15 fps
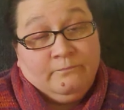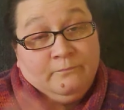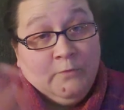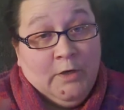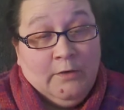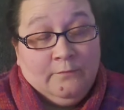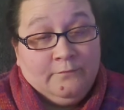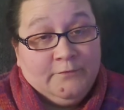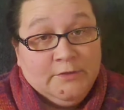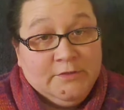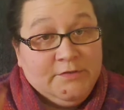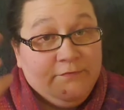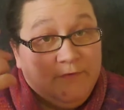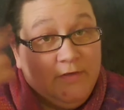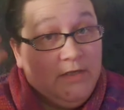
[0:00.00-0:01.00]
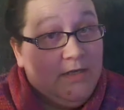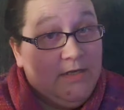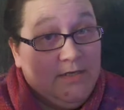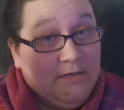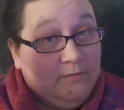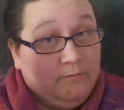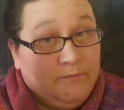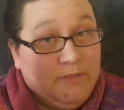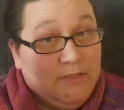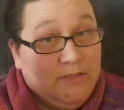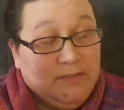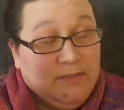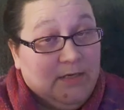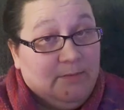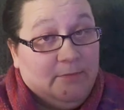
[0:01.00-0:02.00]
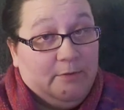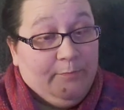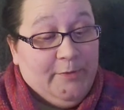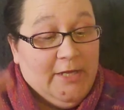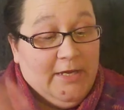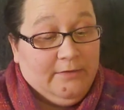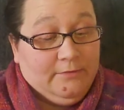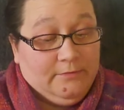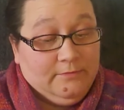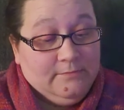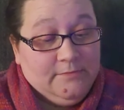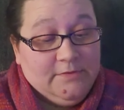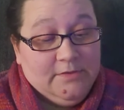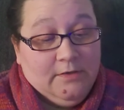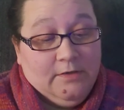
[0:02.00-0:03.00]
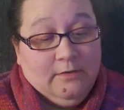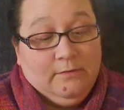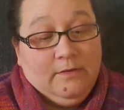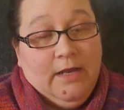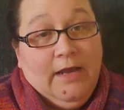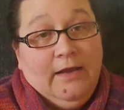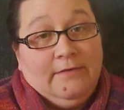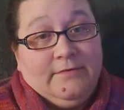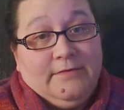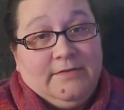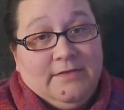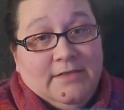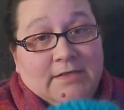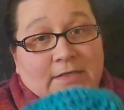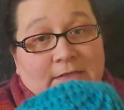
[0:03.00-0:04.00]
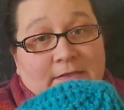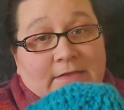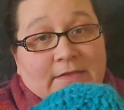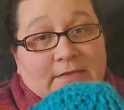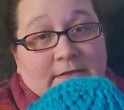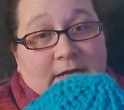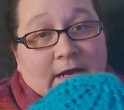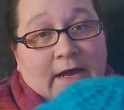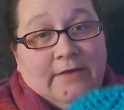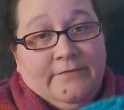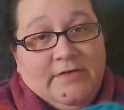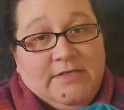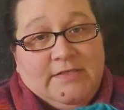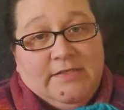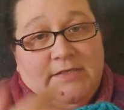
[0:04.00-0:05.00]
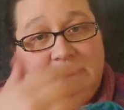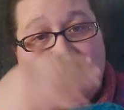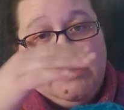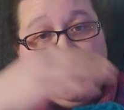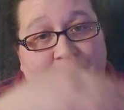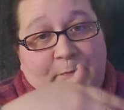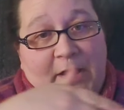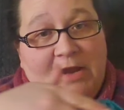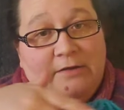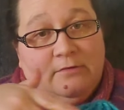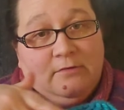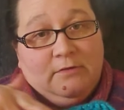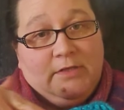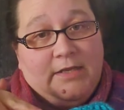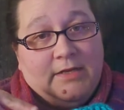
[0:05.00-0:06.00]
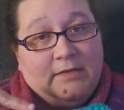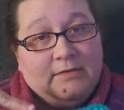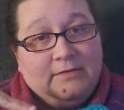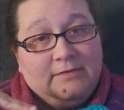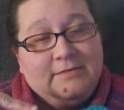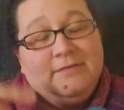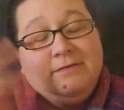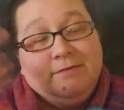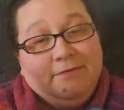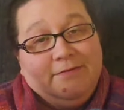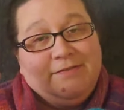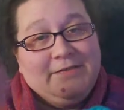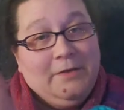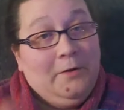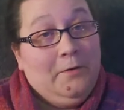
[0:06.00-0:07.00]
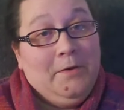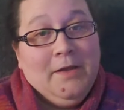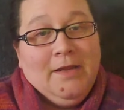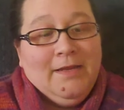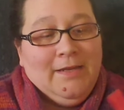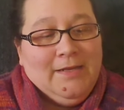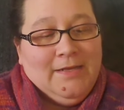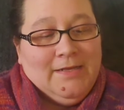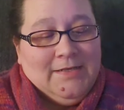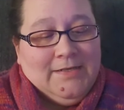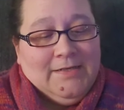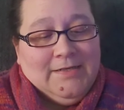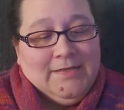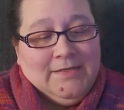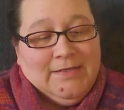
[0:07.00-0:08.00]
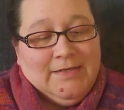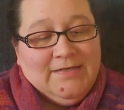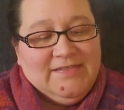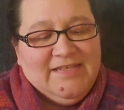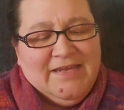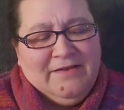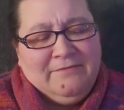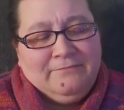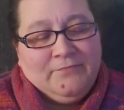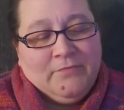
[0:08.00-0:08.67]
Well, first of all, I didn't read the name of the pattern, so obviously it's spiraling. So I was like,